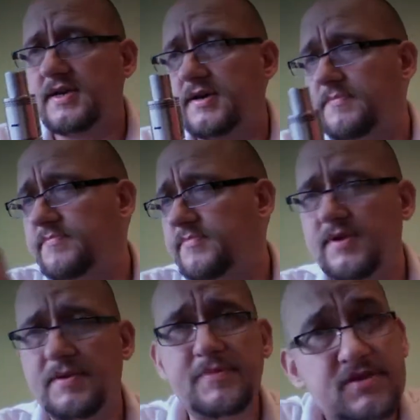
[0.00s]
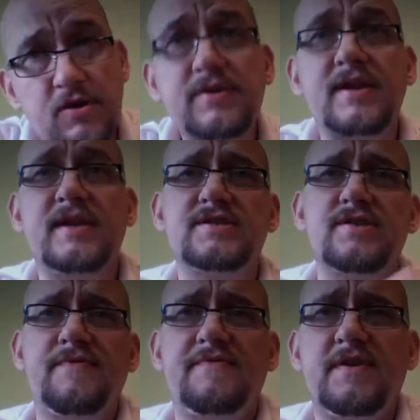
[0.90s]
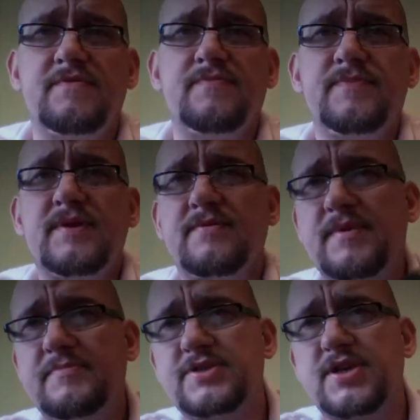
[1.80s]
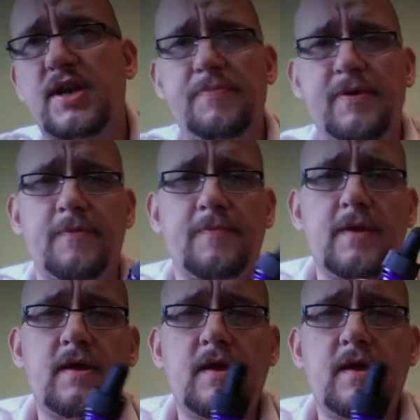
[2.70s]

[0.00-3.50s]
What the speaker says: Well, let me just go ahead and get into the review. Let me shut up here.